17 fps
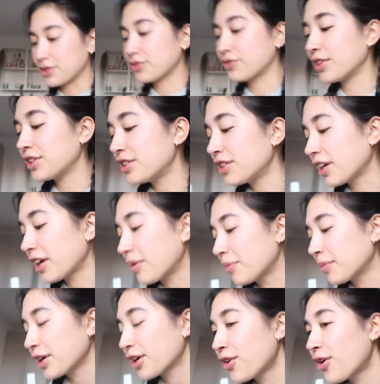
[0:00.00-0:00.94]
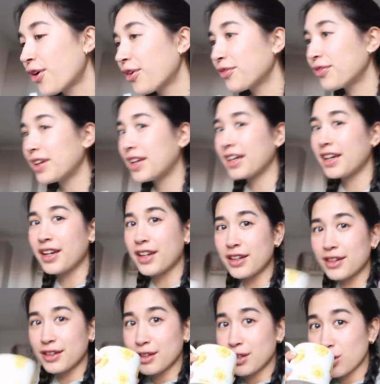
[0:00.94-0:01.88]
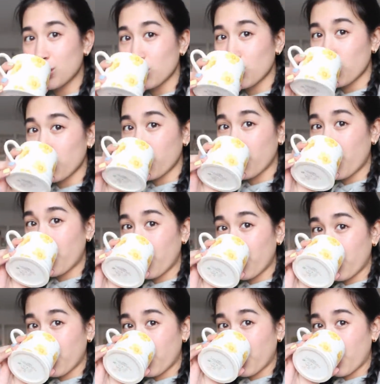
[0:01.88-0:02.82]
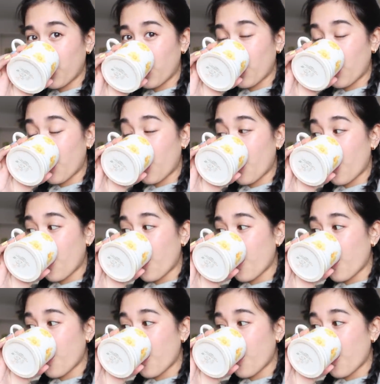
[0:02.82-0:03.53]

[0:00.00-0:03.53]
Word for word: just finishing up my coffee. I doubt I'll be able